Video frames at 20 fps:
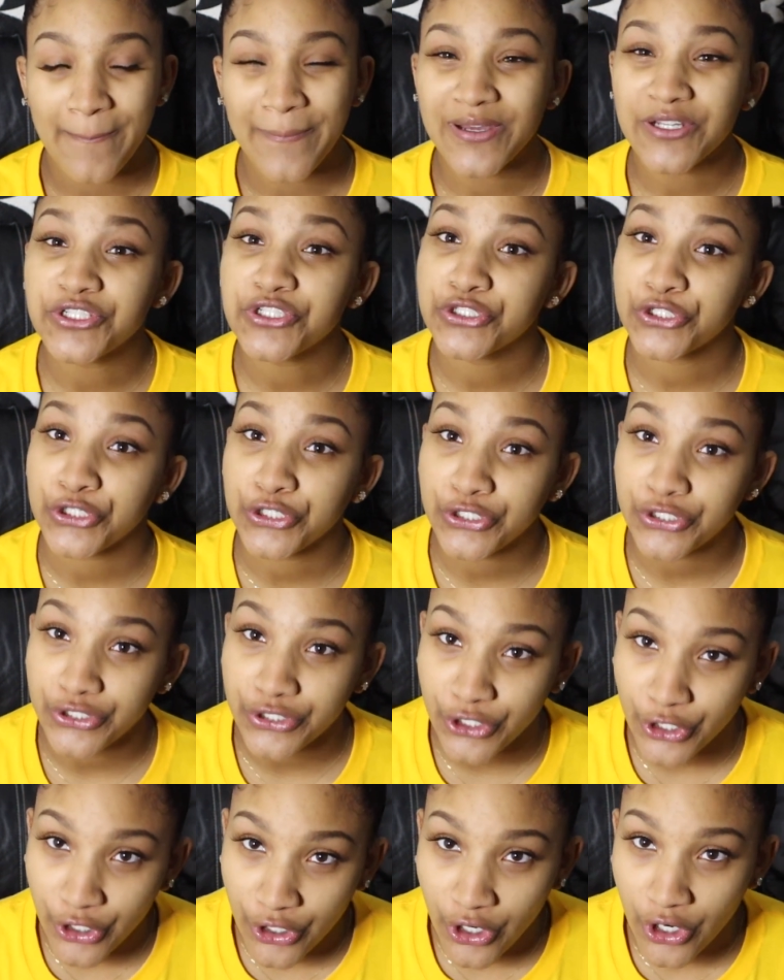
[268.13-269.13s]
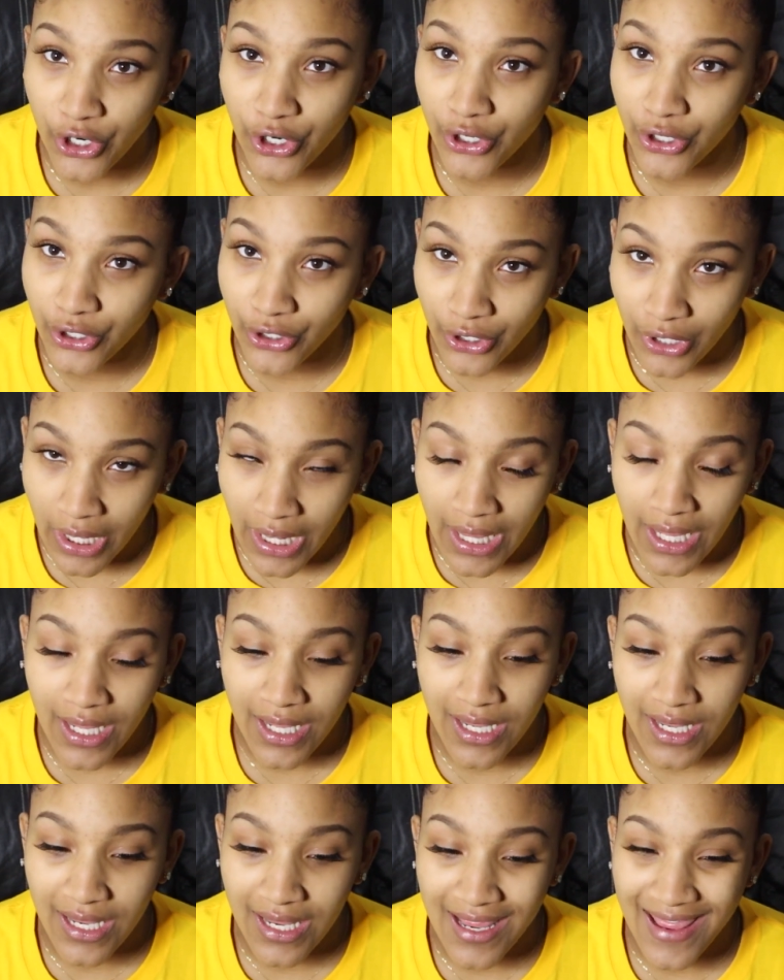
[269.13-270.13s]
but your girl
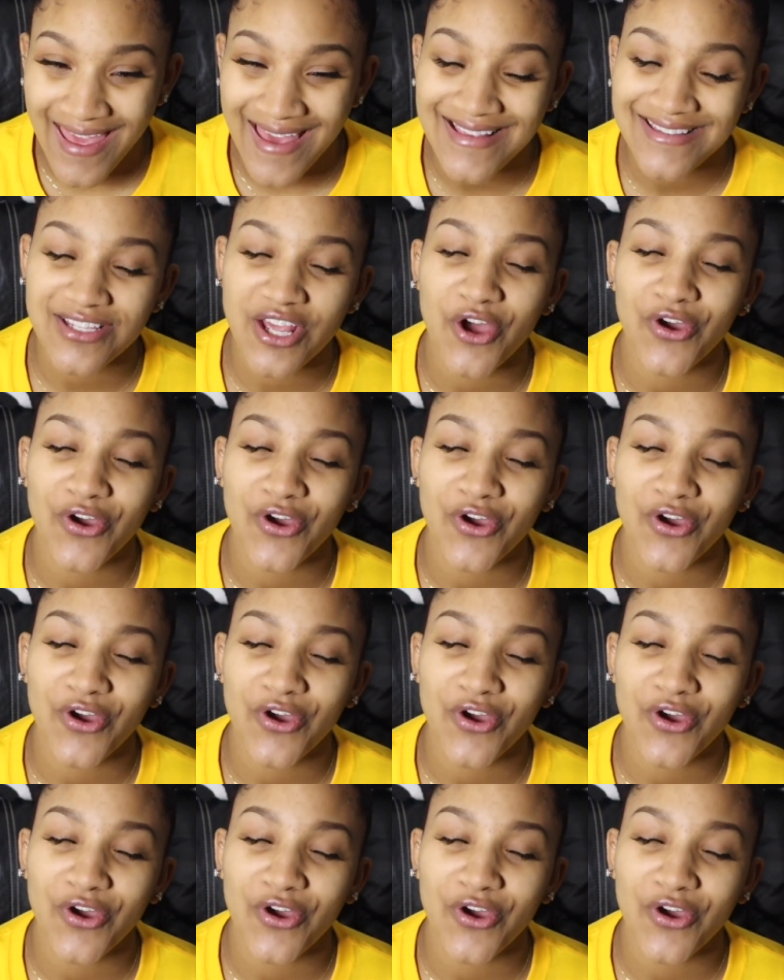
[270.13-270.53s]
has